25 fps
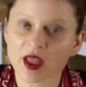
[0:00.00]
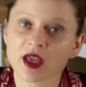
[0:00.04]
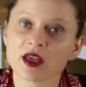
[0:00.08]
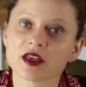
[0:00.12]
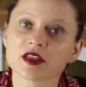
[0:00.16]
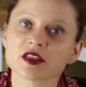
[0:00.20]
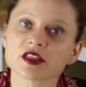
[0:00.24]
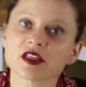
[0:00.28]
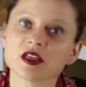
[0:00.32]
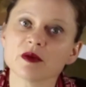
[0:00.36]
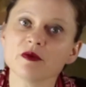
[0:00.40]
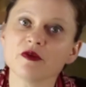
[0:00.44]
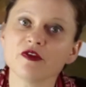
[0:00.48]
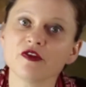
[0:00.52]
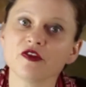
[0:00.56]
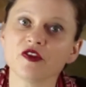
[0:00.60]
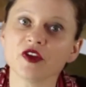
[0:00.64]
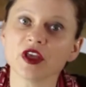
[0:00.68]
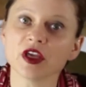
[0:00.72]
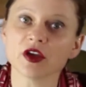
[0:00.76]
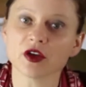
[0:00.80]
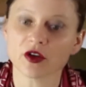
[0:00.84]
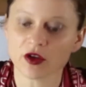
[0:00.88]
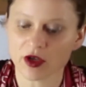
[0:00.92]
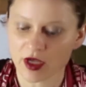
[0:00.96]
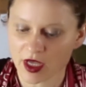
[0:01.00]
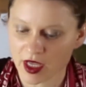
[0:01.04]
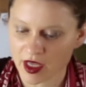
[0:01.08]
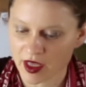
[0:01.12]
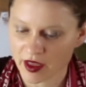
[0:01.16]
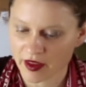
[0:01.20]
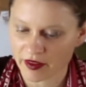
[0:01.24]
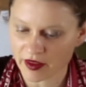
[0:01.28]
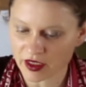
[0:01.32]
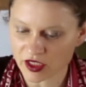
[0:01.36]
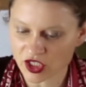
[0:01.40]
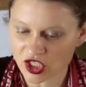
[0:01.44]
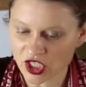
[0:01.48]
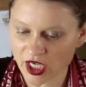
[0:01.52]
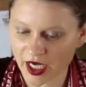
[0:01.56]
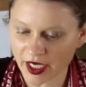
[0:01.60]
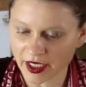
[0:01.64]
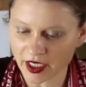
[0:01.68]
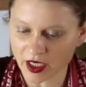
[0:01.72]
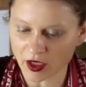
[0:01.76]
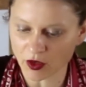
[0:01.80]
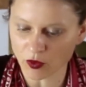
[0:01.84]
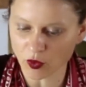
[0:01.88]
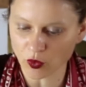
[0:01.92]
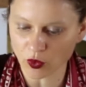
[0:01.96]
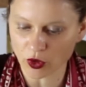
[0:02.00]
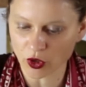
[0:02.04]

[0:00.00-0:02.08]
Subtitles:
Some fear that China